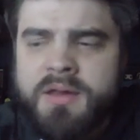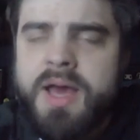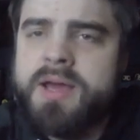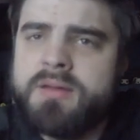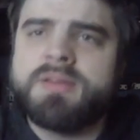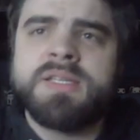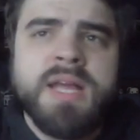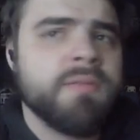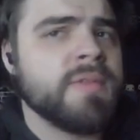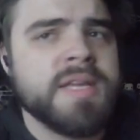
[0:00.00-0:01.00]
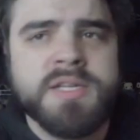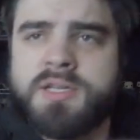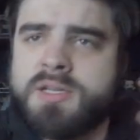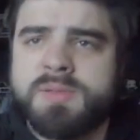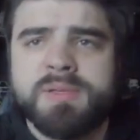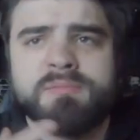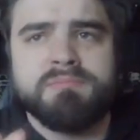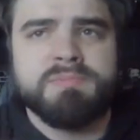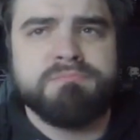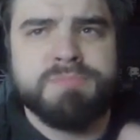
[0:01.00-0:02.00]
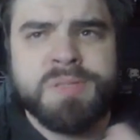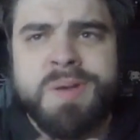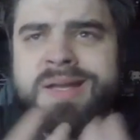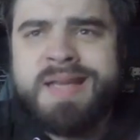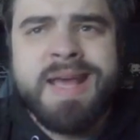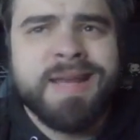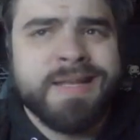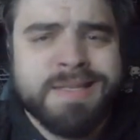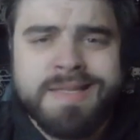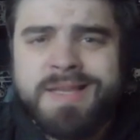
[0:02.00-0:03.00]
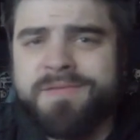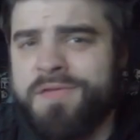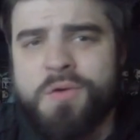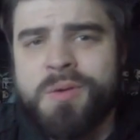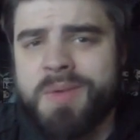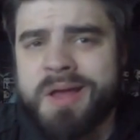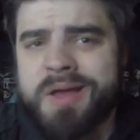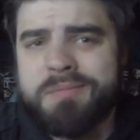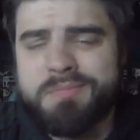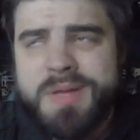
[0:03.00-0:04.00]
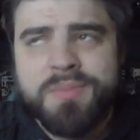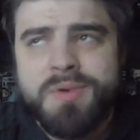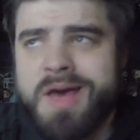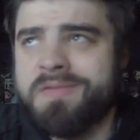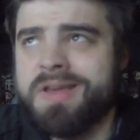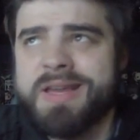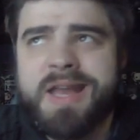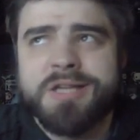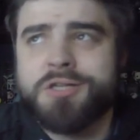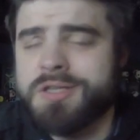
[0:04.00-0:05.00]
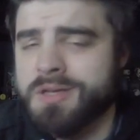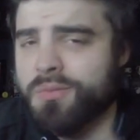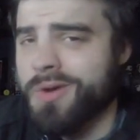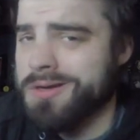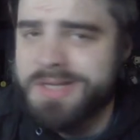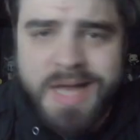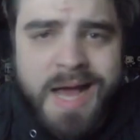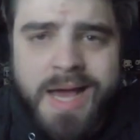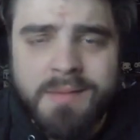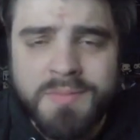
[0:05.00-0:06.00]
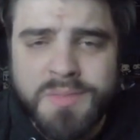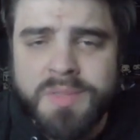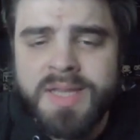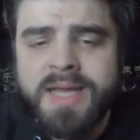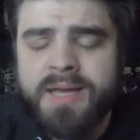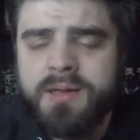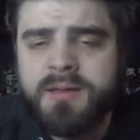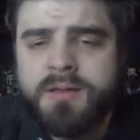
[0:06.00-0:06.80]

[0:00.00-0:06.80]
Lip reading: I understand relationships spontaneously forming and people having connections at weird times, but, like,